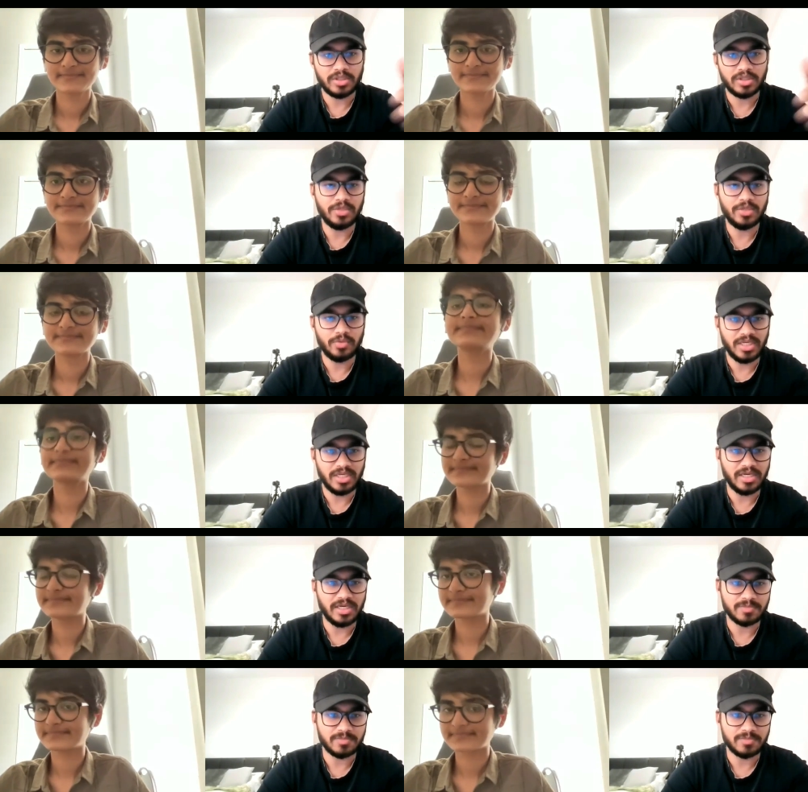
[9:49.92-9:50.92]
Speaker 1: or they don't
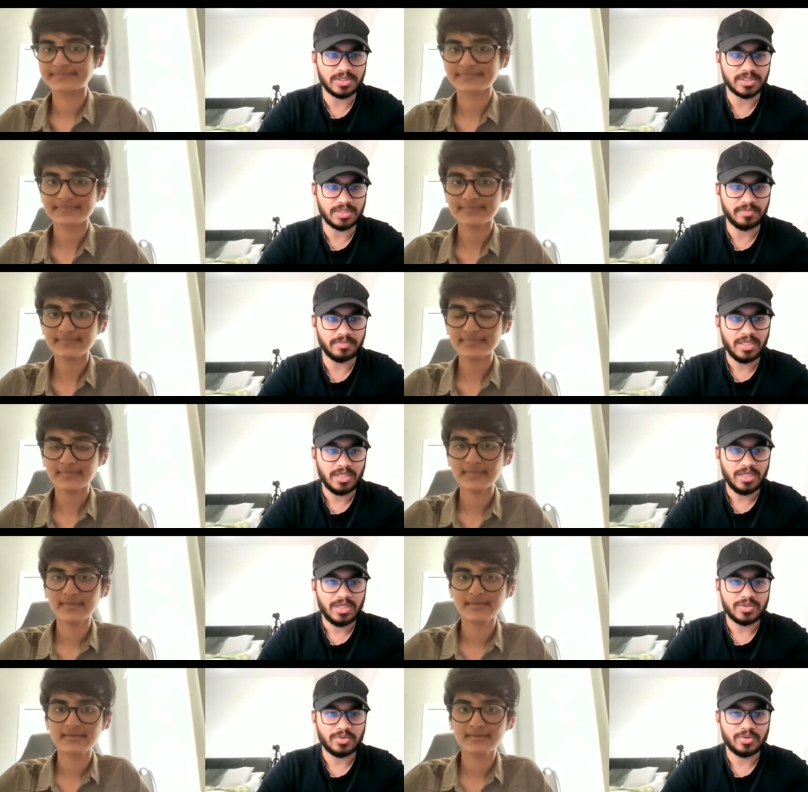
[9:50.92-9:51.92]
need sponsorship
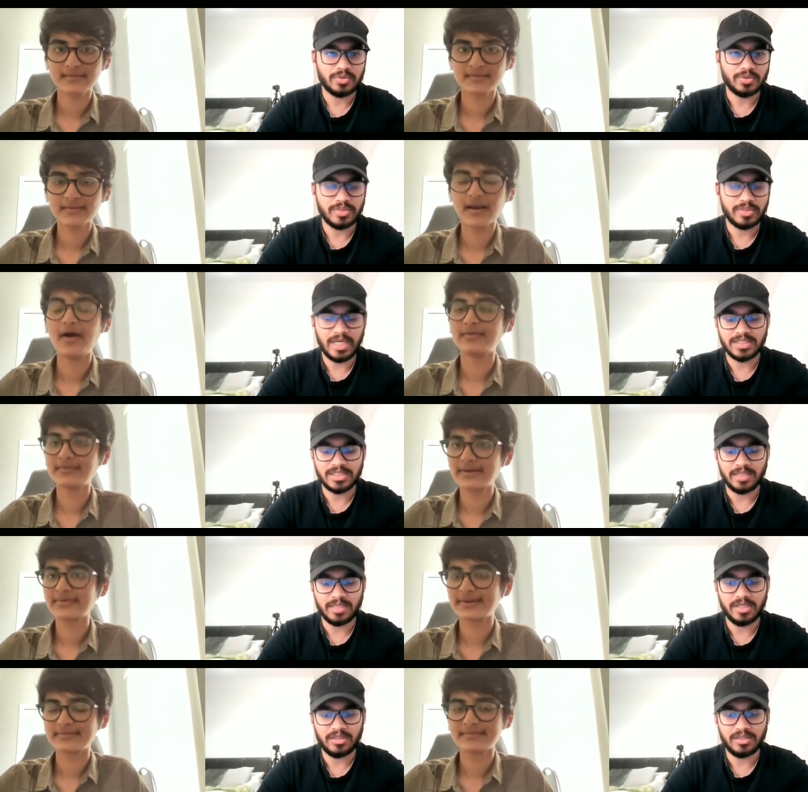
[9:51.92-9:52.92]
so that's oh, the
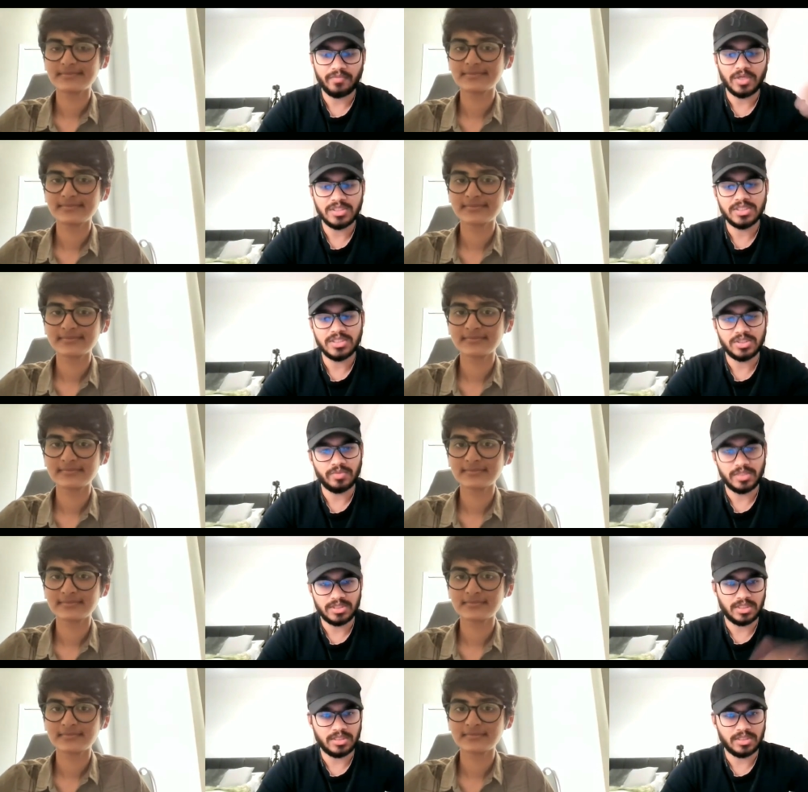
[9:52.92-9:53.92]
thing but what's the
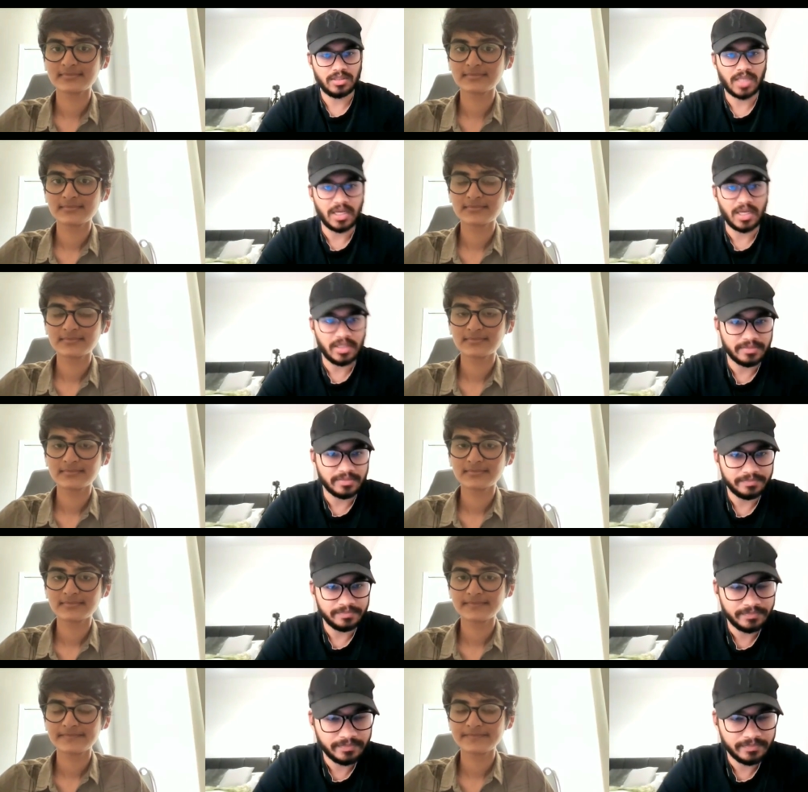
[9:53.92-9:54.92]
situation in canada
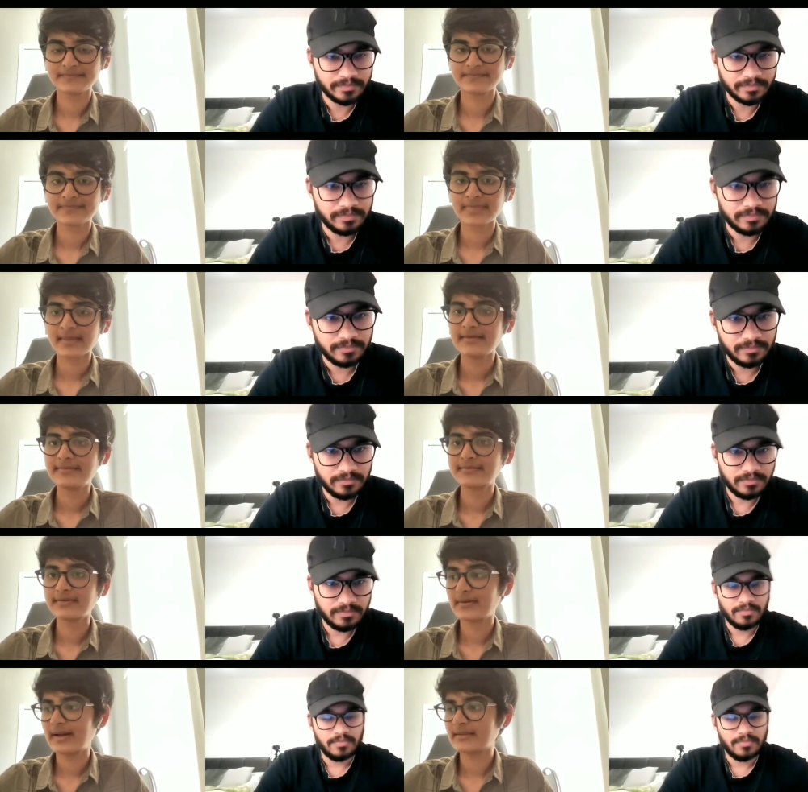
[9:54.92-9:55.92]

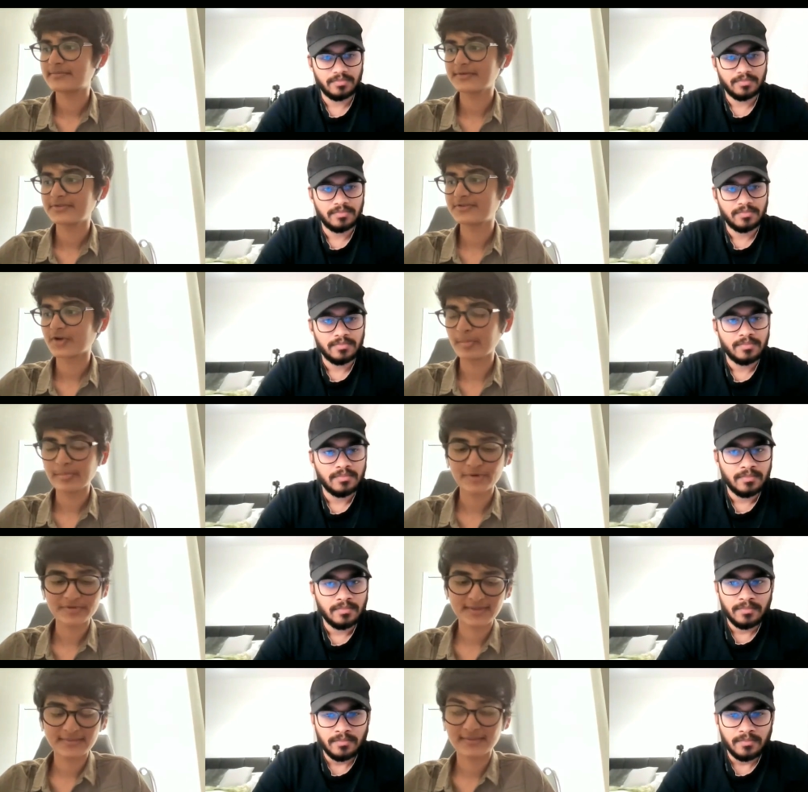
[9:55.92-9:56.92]
Speaker 2: so as for the job
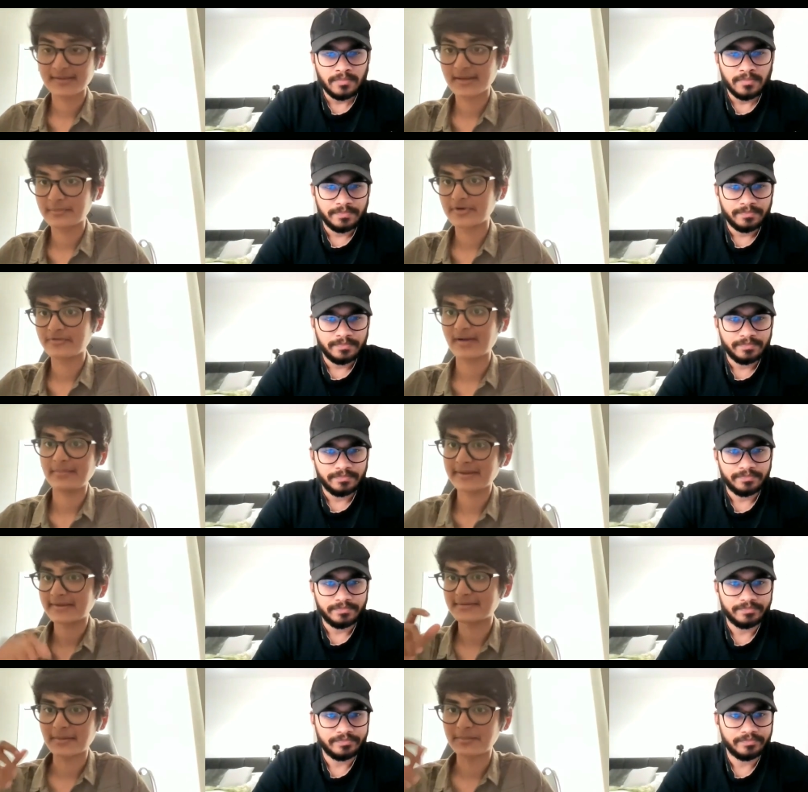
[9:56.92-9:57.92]
postings and the number of
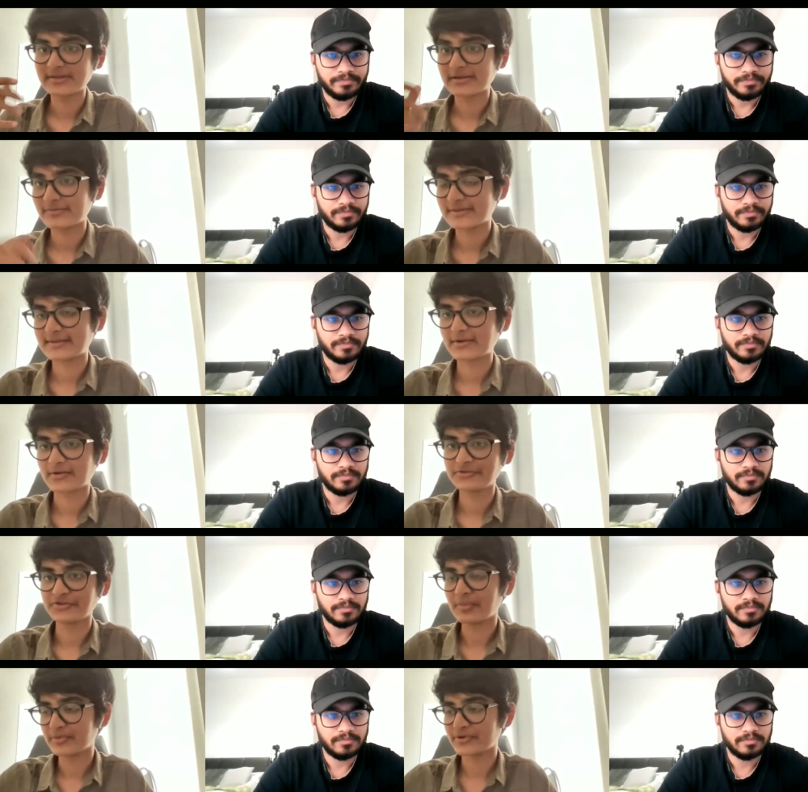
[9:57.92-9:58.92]
applicants number that we see
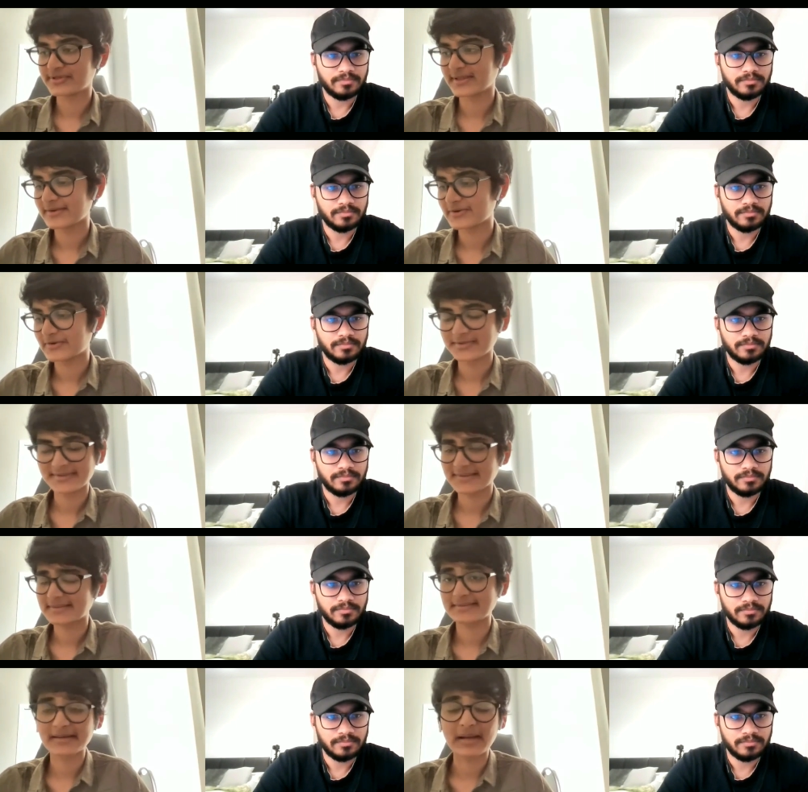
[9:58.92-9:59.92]
on job posting goes
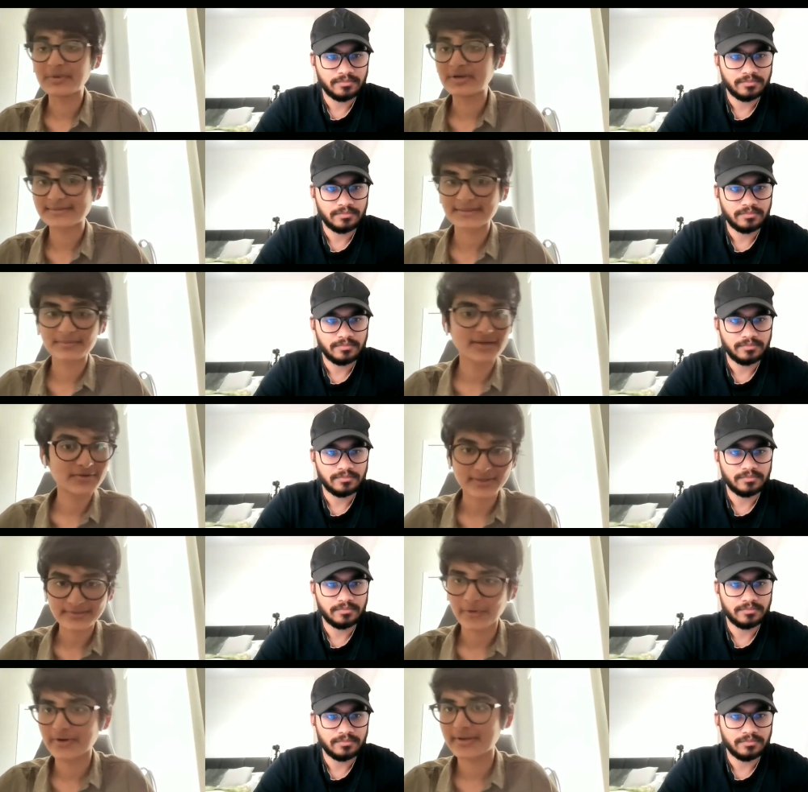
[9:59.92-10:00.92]
it, the numbers are similar
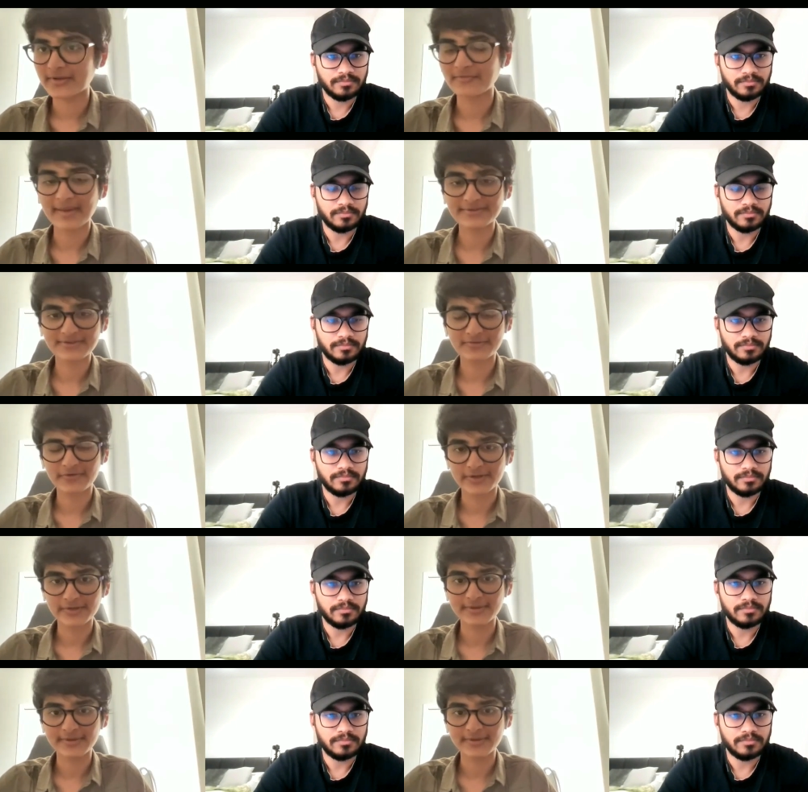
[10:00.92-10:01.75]
to as what you mentioned for